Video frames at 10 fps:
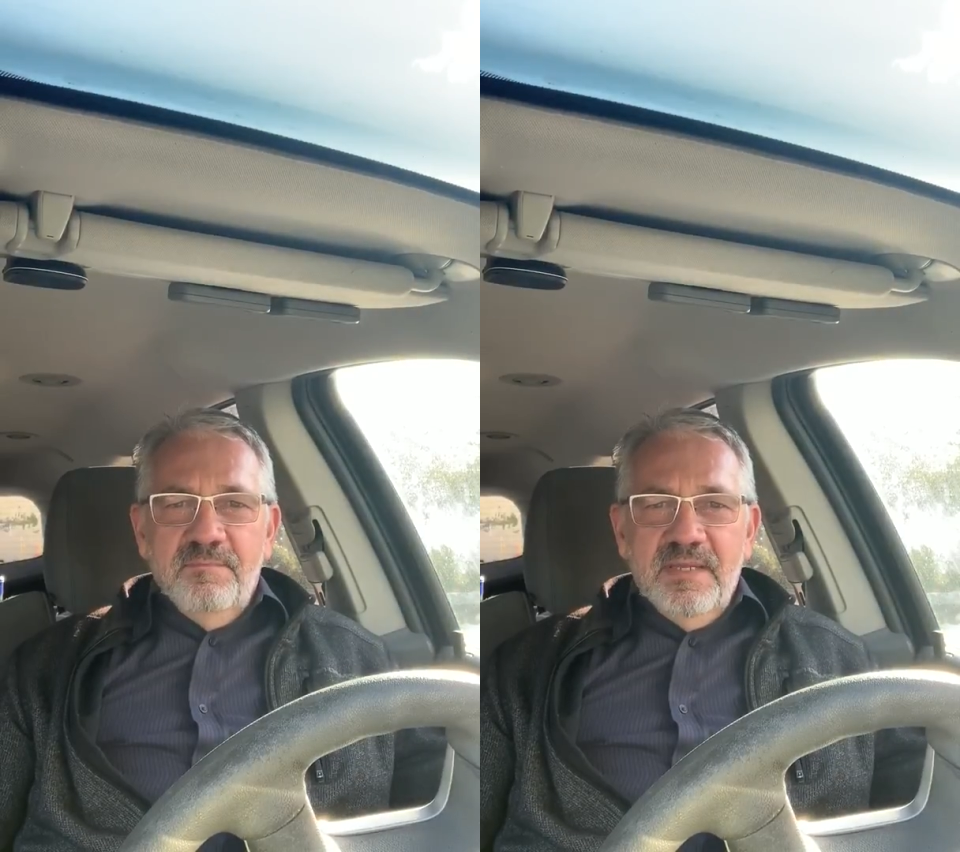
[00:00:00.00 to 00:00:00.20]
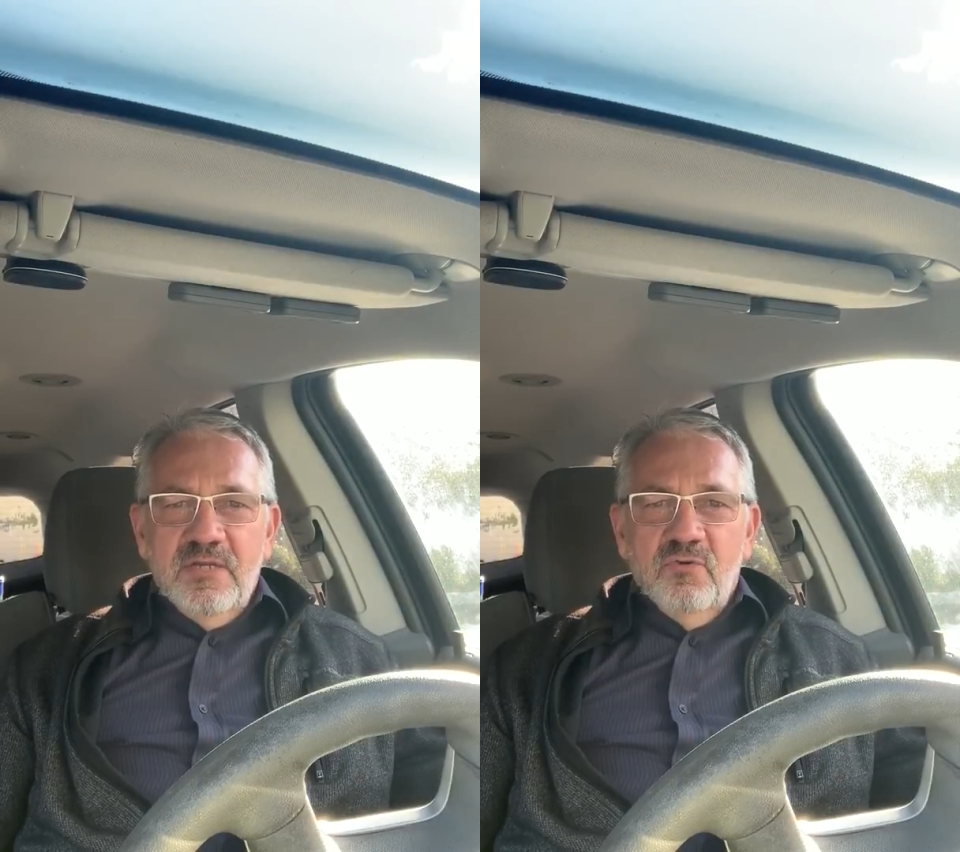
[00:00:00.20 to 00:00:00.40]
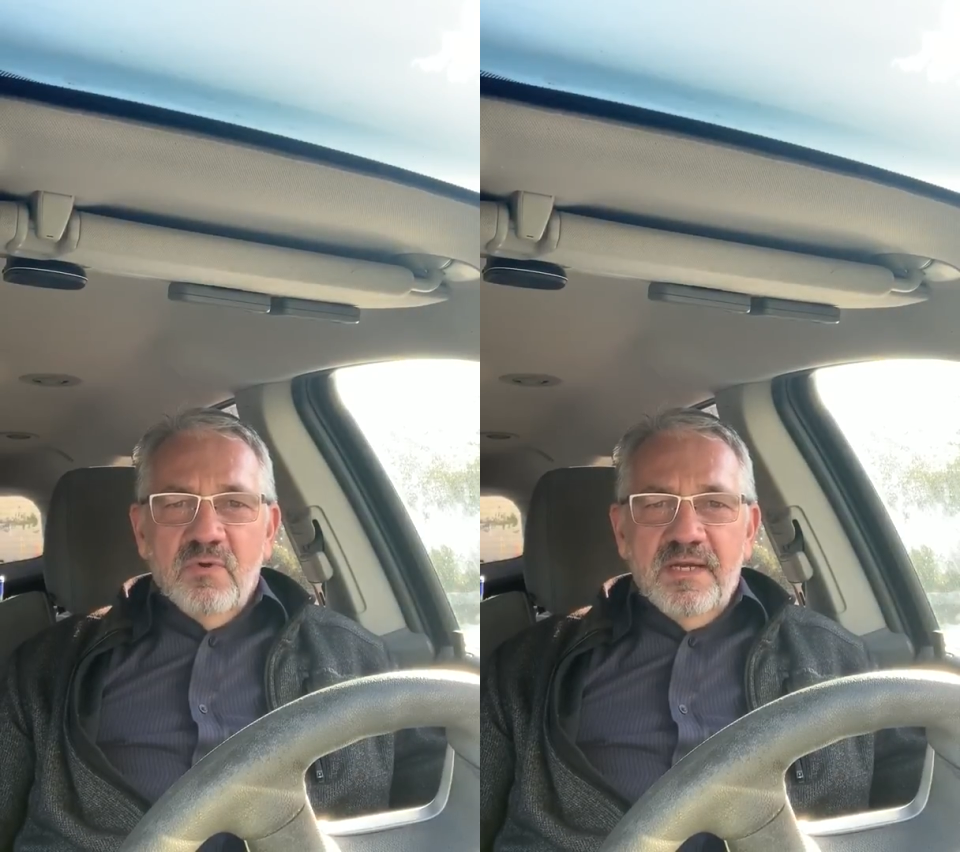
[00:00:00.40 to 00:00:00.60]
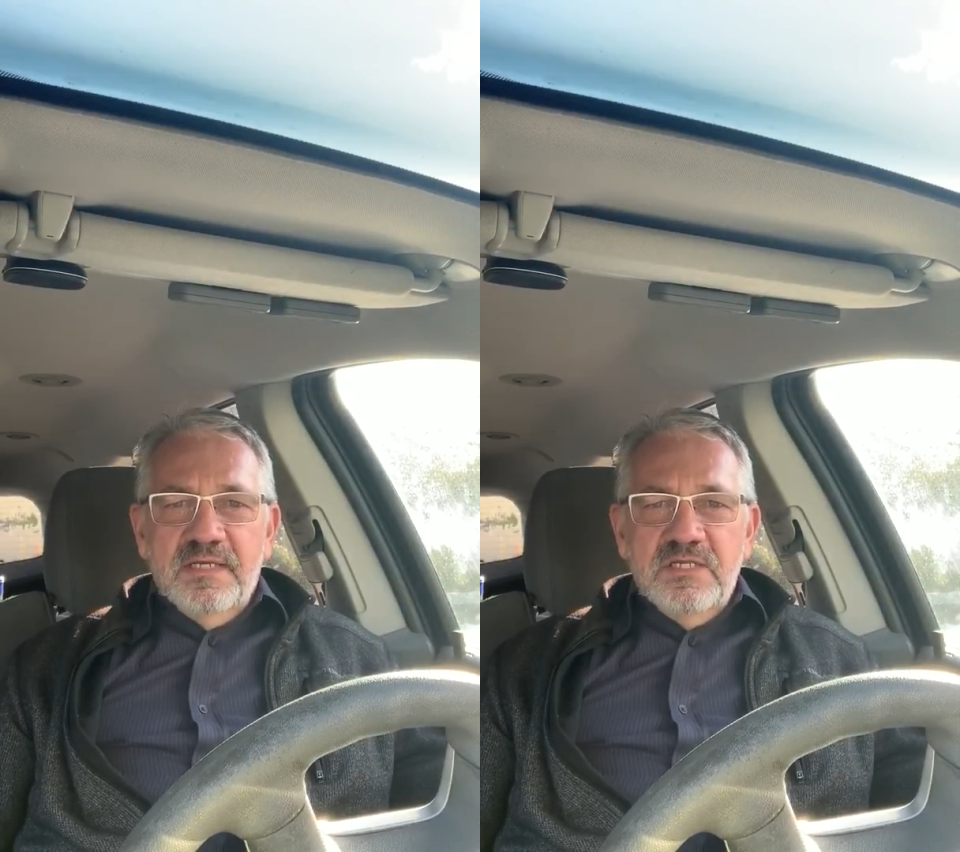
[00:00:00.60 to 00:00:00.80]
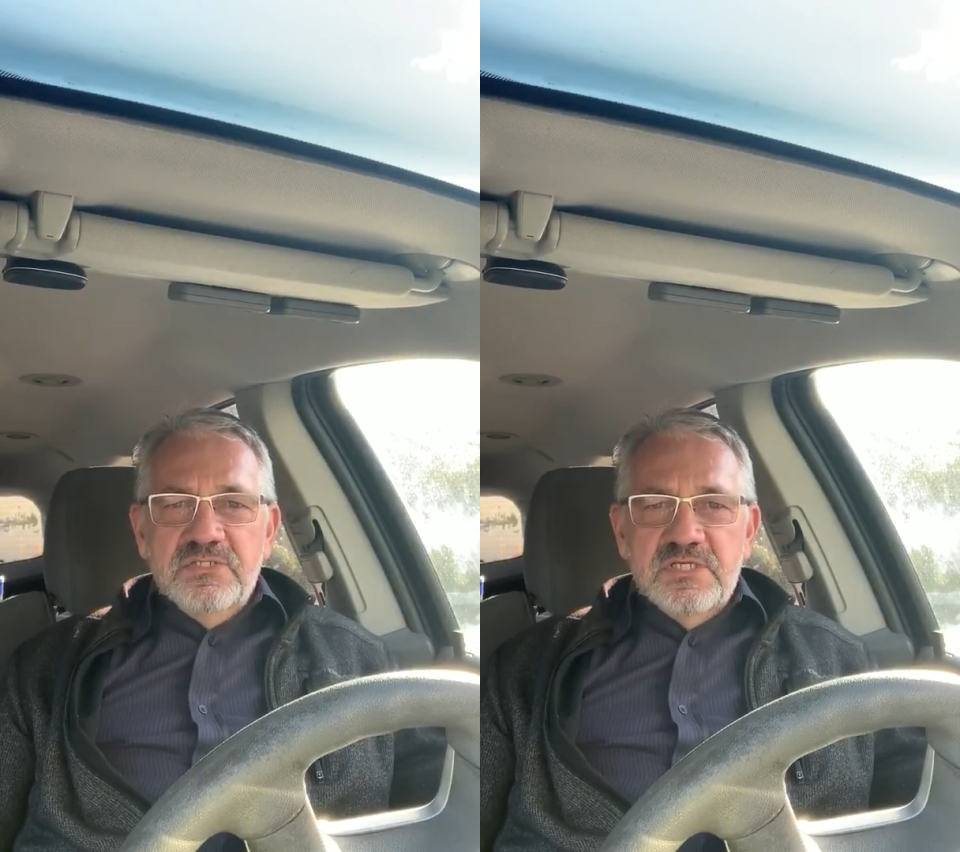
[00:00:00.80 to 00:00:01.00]
big
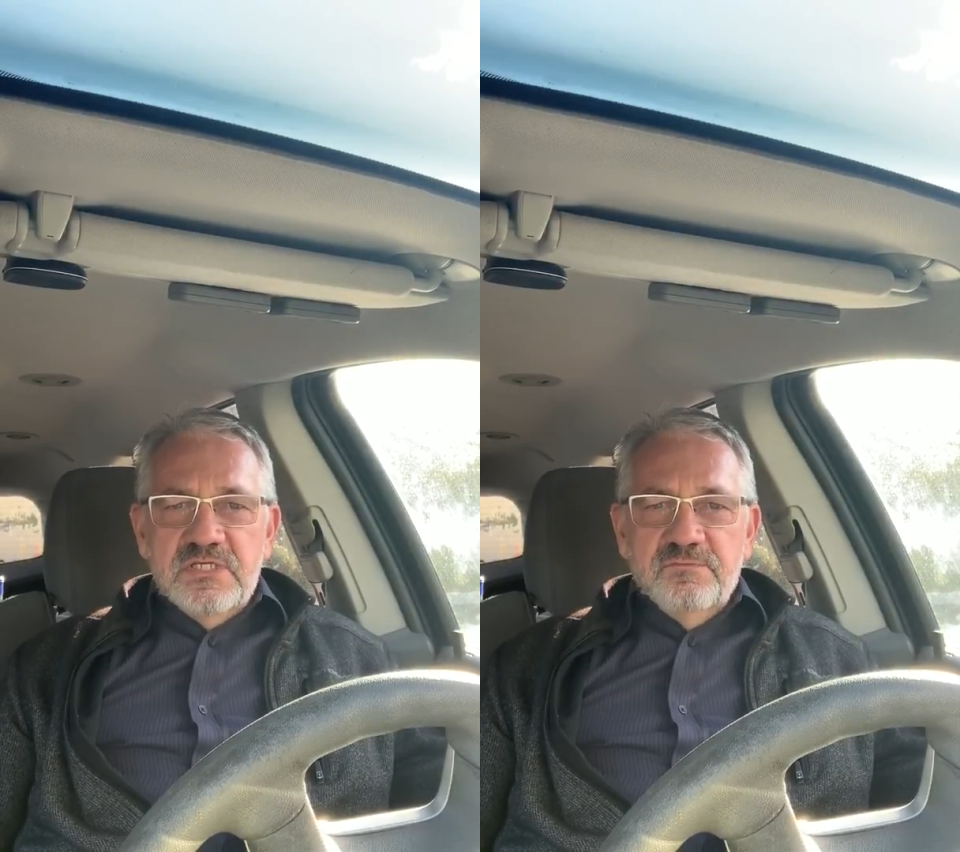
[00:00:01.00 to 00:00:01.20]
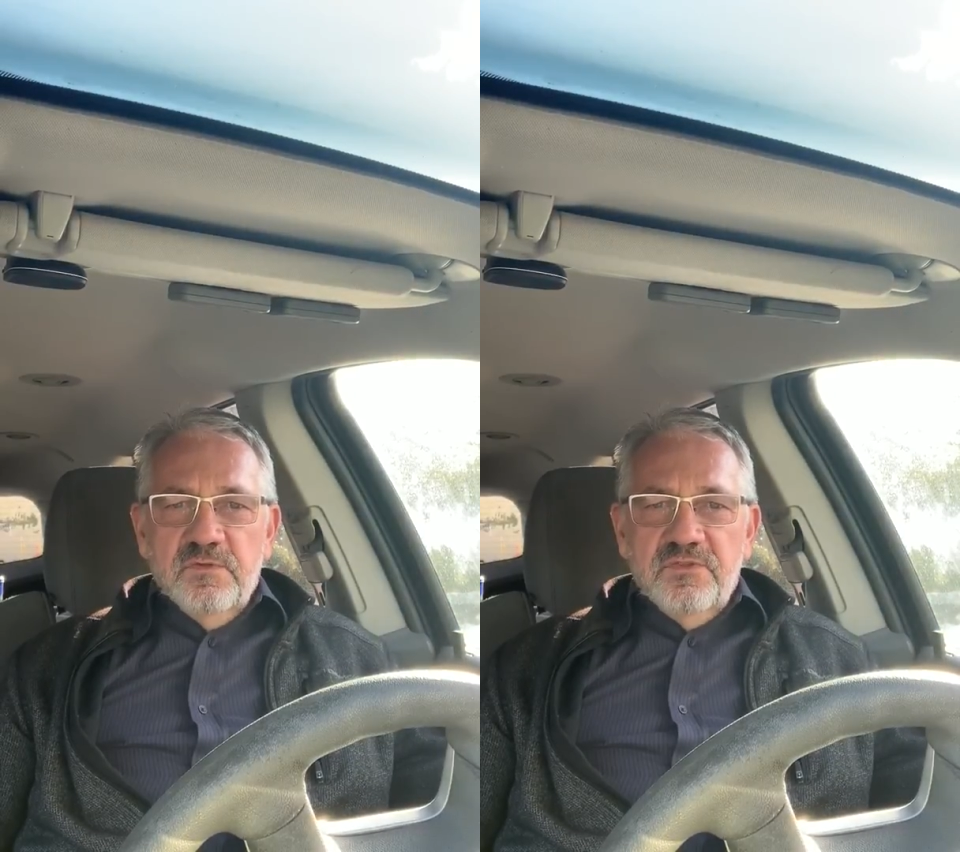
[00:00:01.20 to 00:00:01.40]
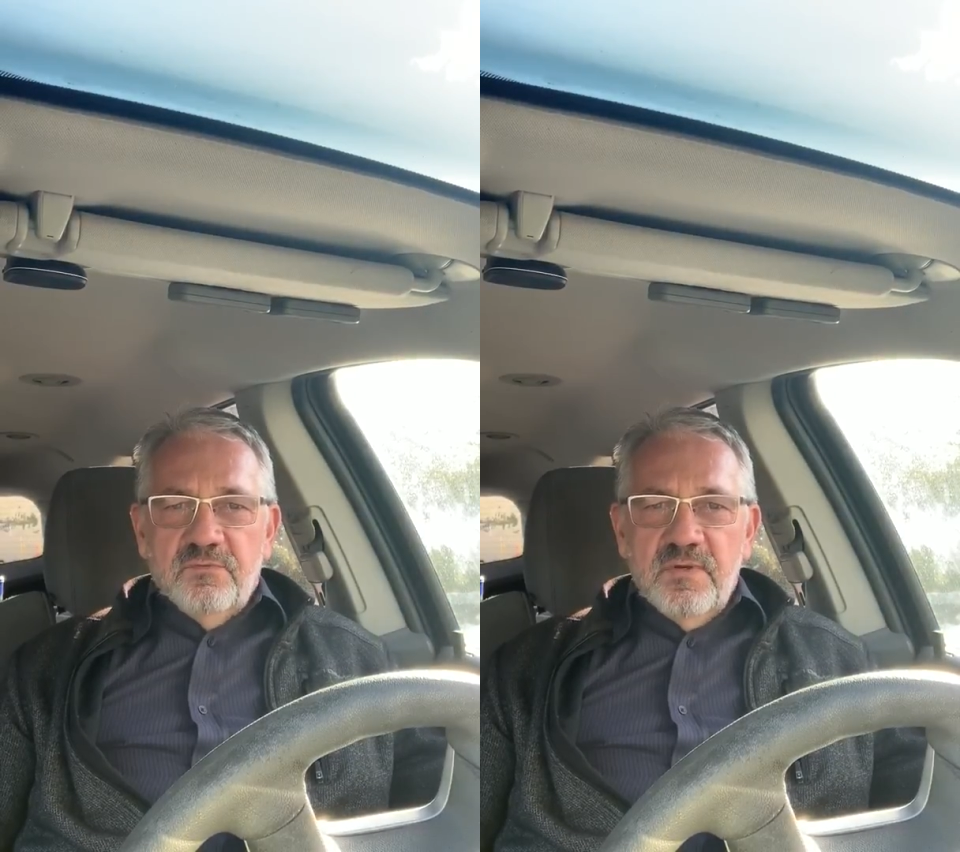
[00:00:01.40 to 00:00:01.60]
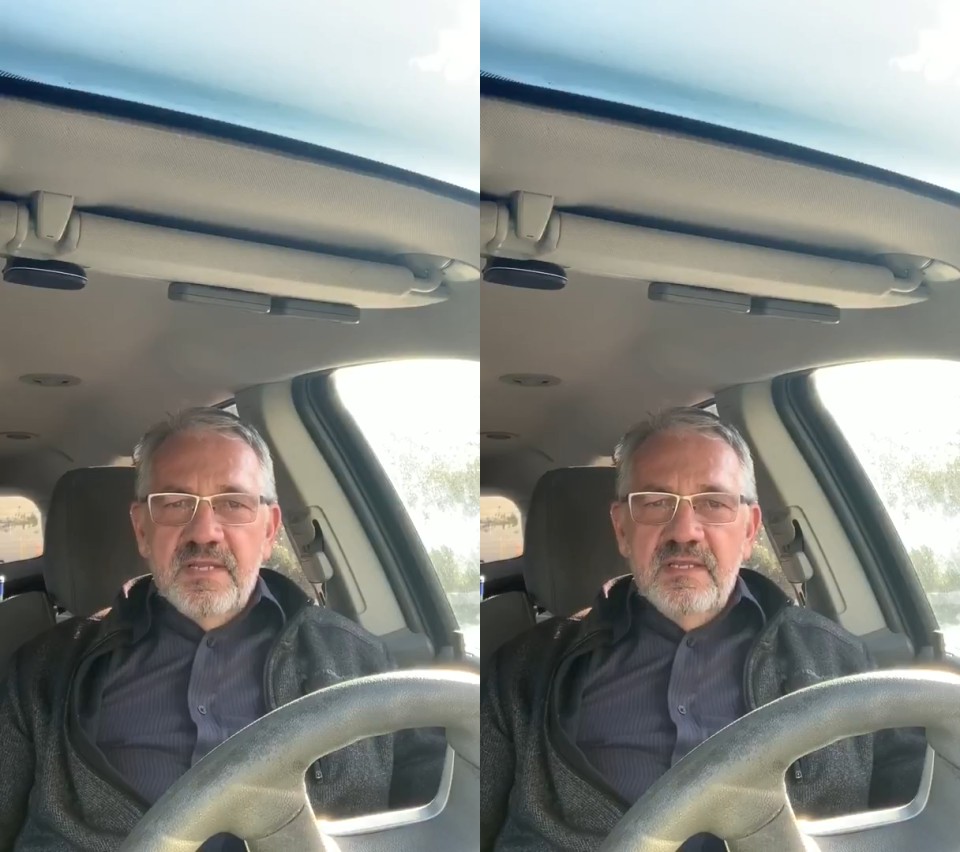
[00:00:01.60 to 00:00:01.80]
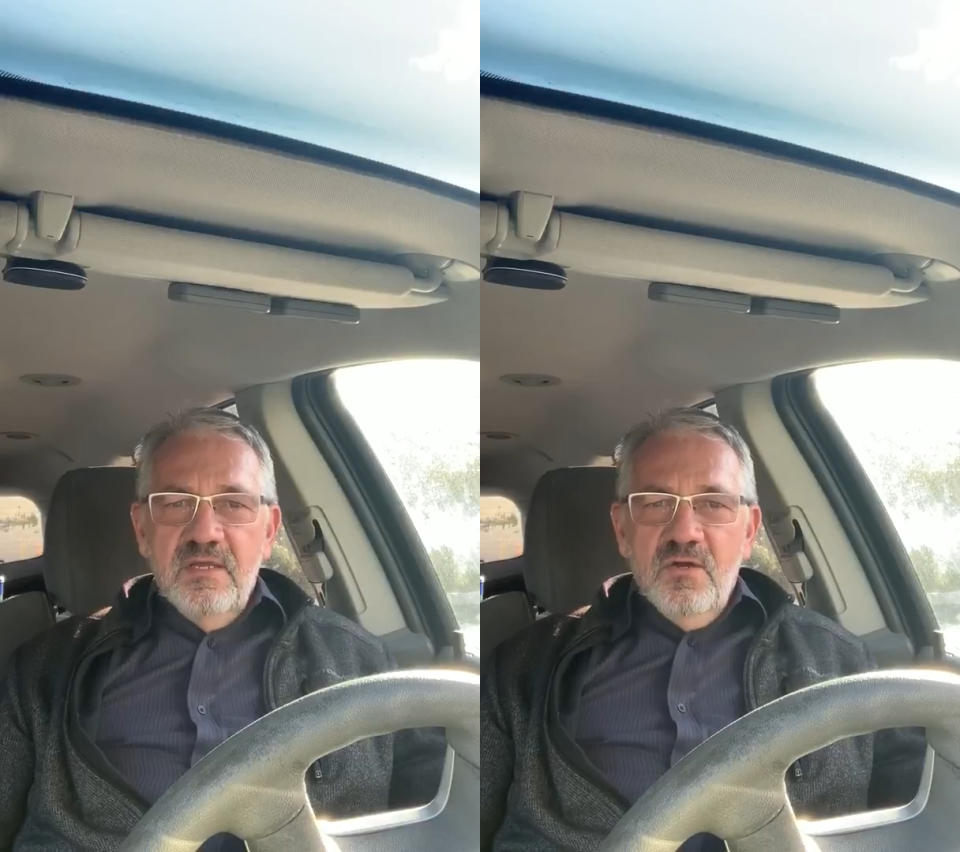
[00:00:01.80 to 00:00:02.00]
grinding six foot three